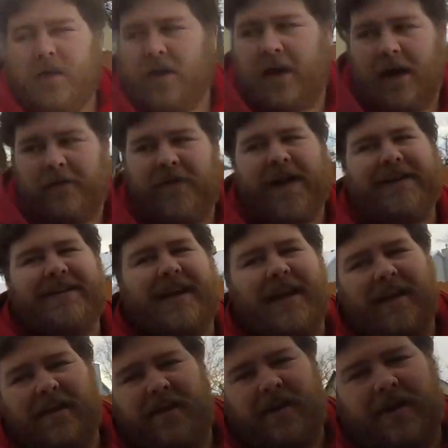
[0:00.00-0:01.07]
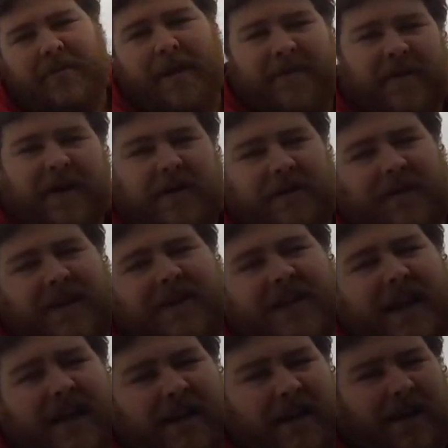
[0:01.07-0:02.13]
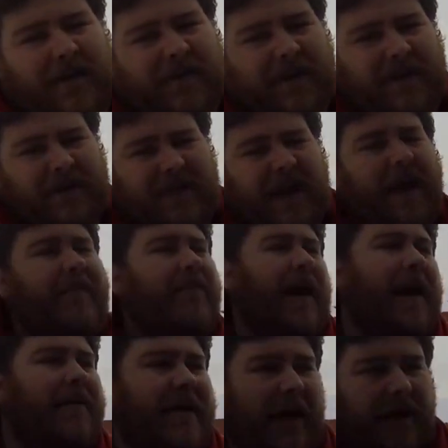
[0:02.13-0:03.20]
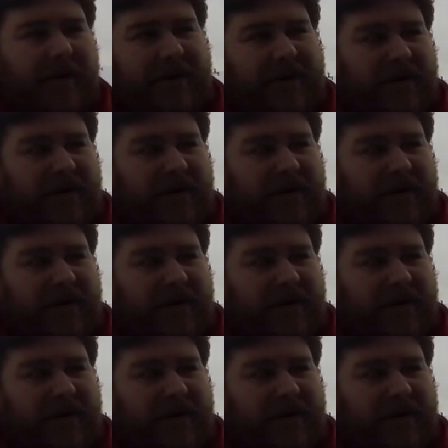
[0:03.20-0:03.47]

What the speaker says: And if I say, in my videos, if I say anything offensive, I'm terribly